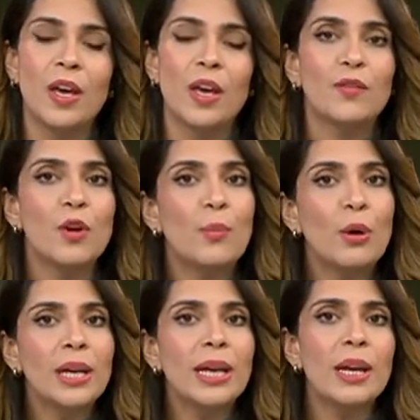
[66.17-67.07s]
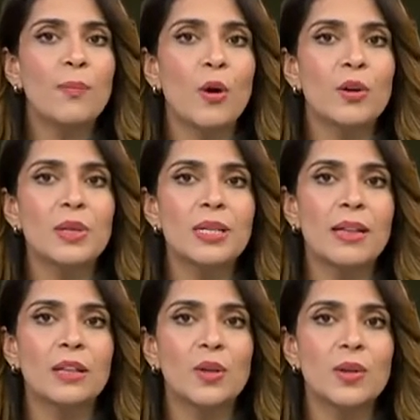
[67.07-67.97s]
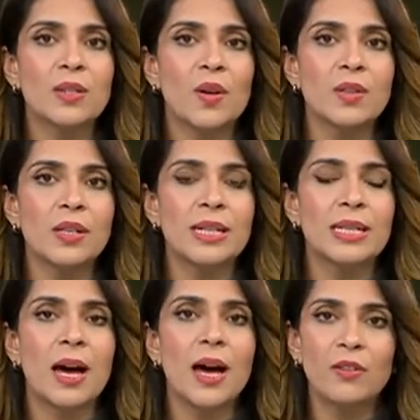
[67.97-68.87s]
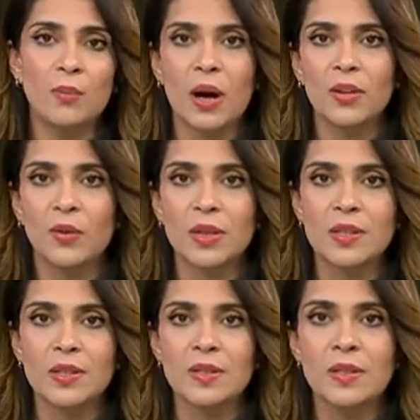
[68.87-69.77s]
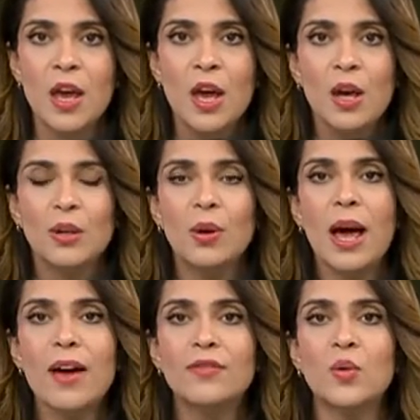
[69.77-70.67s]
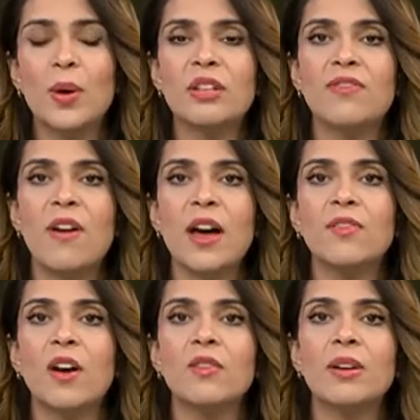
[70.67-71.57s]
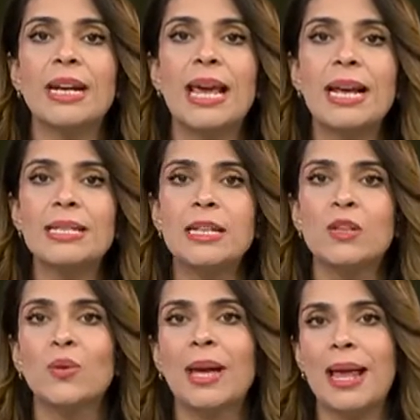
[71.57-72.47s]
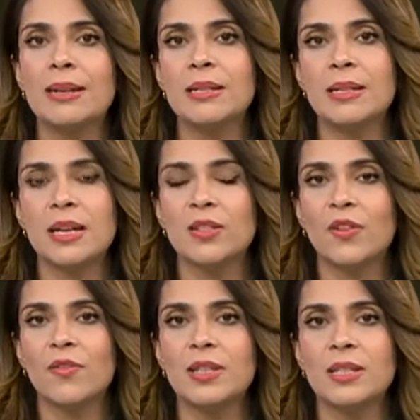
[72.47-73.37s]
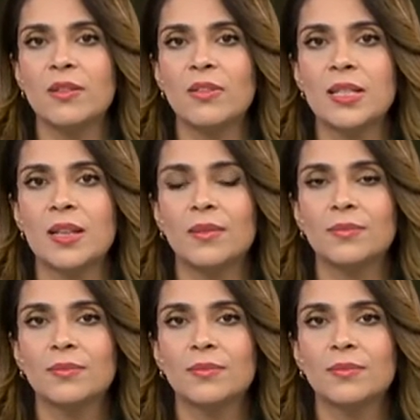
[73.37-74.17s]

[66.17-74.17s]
If you're booking an appointment at the US consulate in Hyderabad, for instance, you'll have to wait 582 calendar days for a visitor visa,